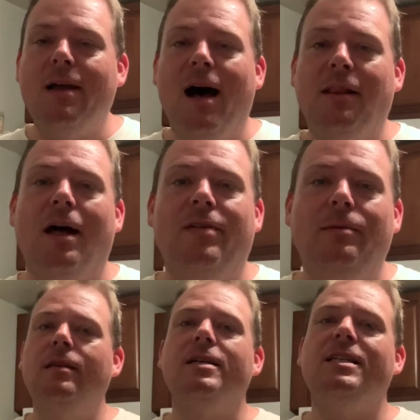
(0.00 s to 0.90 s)
I love it.
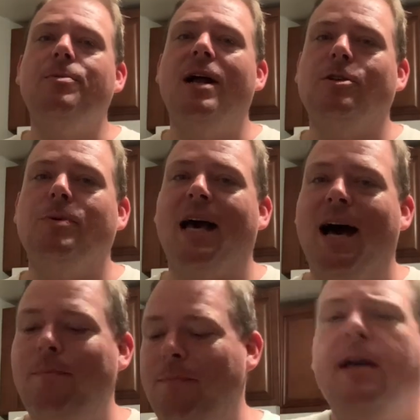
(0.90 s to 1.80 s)
Let's see what else we
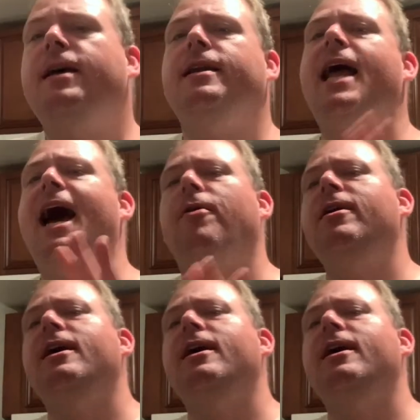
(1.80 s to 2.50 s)
got. Now,